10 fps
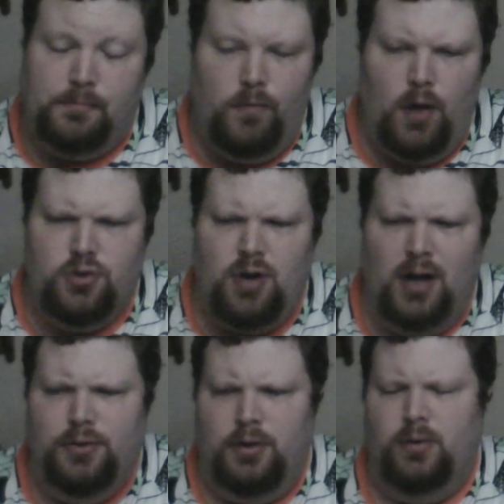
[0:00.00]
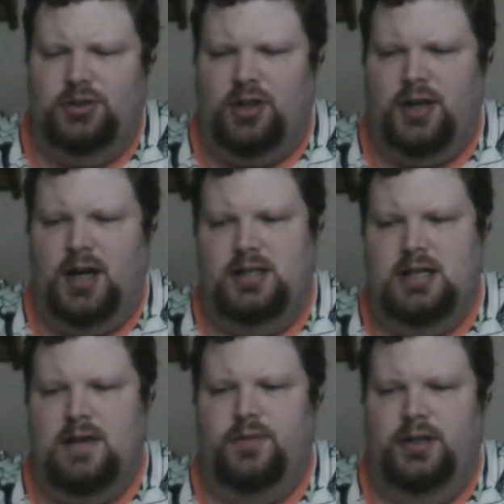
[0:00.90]
Trying through it once, I think I
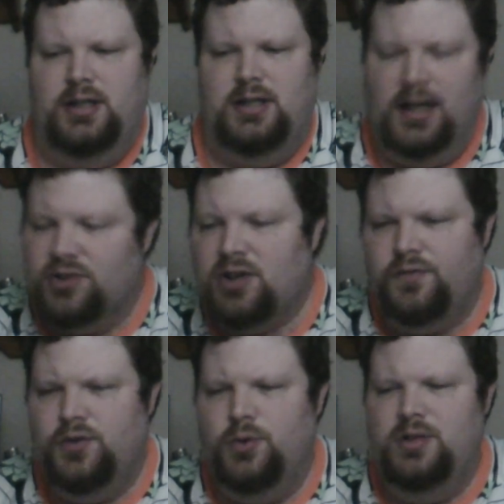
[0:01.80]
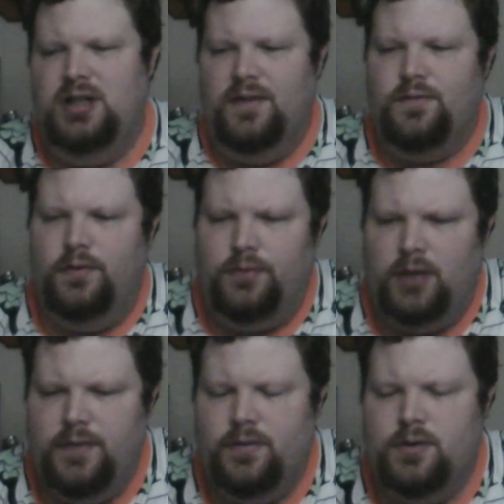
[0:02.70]
definitely did taste a few different
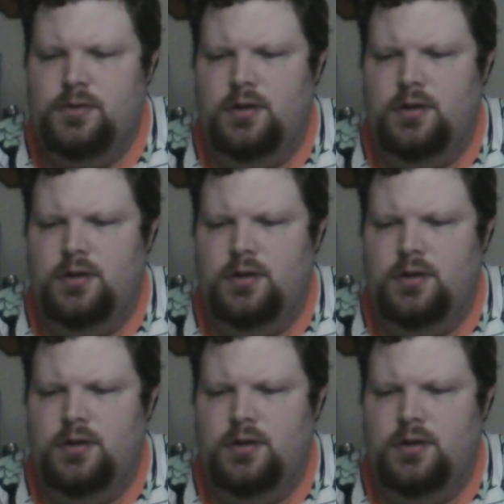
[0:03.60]
flavors.